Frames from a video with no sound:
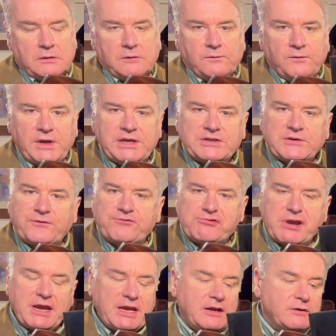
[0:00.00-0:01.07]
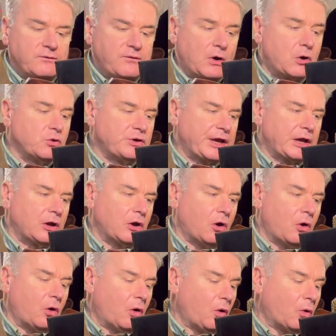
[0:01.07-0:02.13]
These are free folding
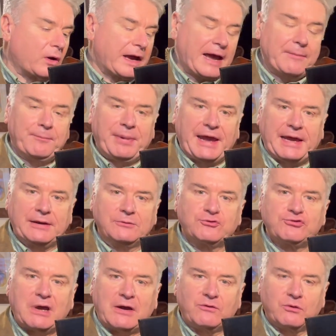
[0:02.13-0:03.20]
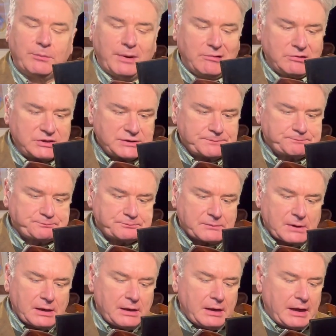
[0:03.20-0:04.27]
or campaign travel mirrors,
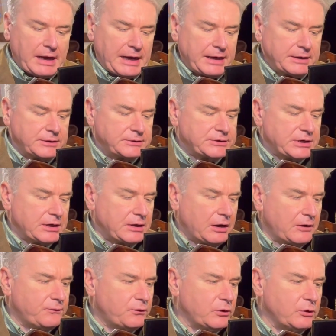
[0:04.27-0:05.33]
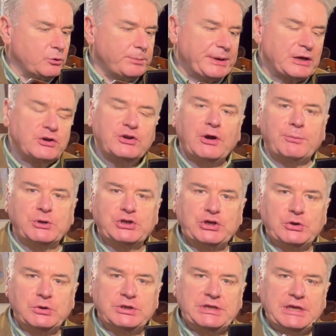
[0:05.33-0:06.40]
and I thought it would be a good
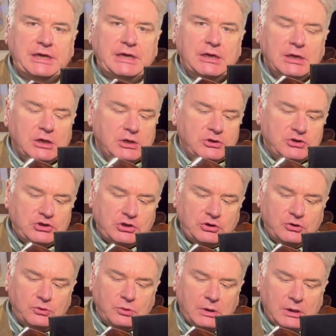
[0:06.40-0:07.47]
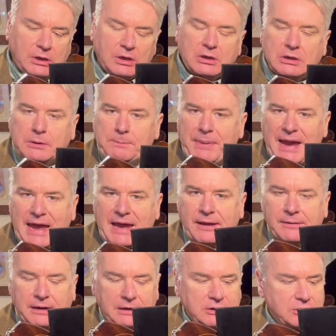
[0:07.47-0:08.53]
opportunity to compare
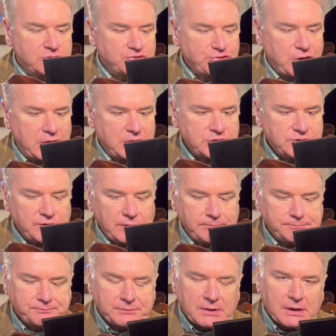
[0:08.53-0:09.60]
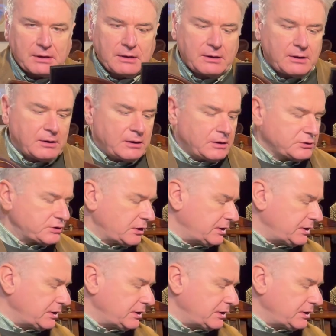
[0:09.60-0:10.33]
and contrast them. So